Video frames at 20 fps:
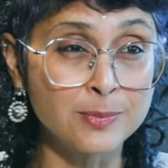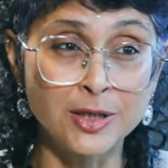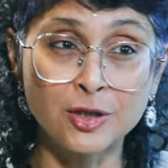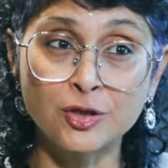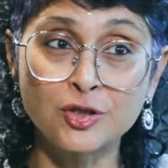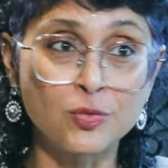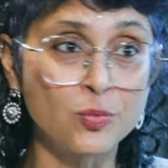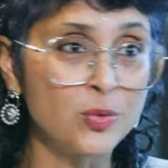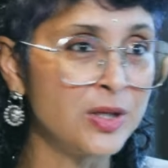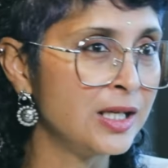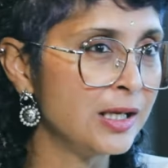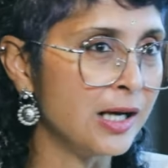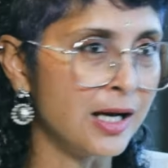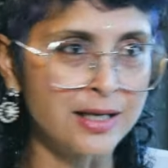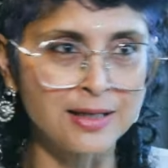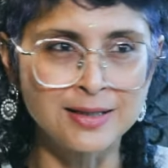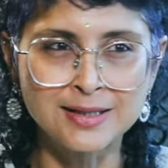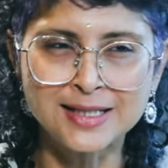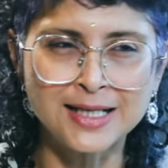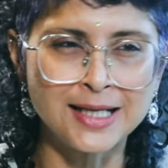because we
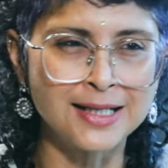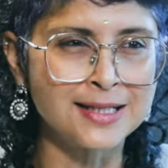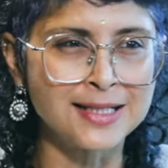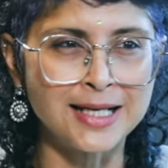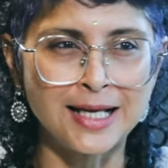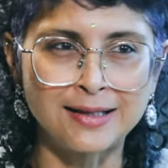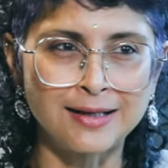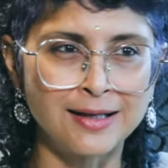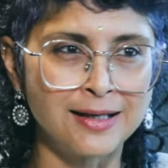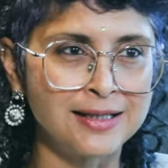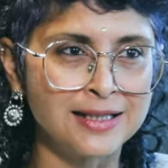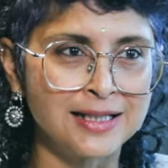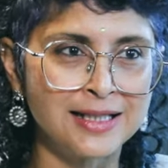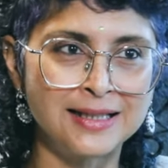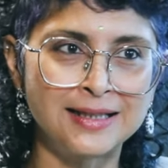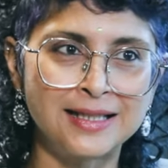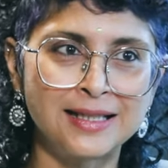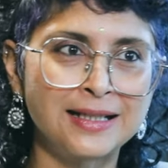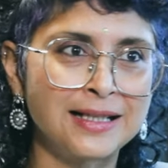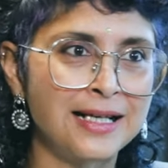understand satire,
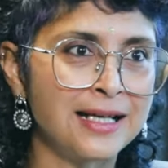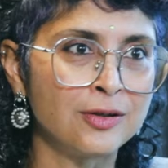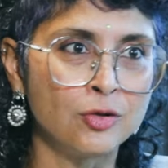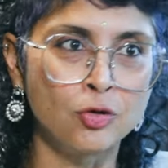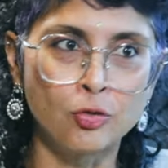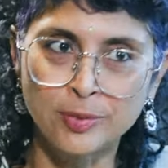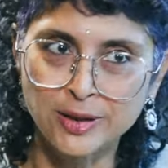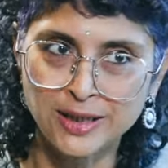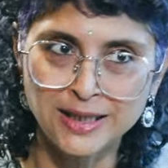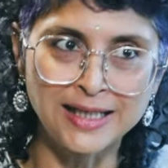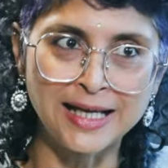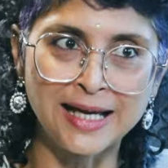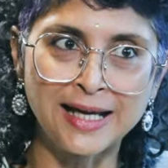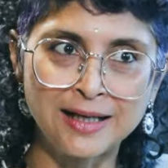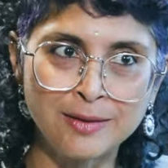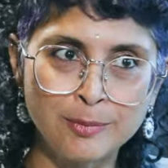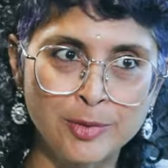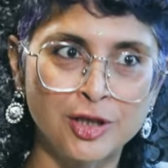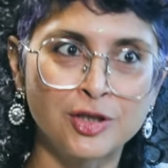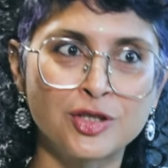I think, like nobody
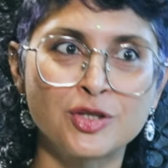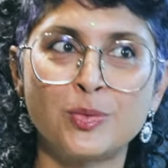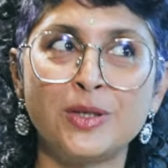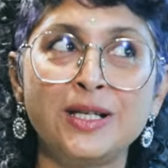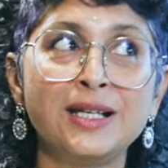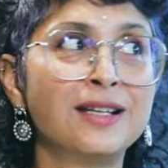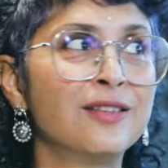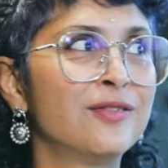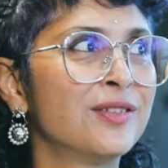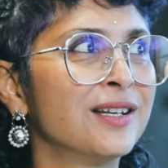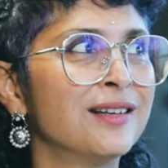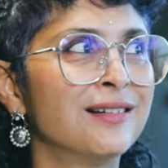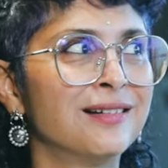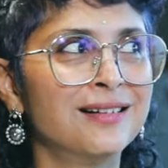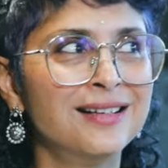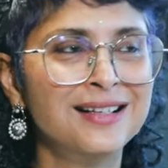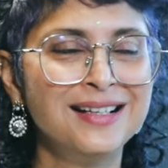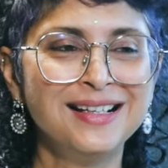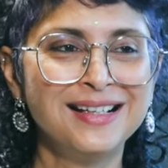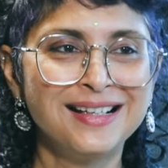can, because we live in a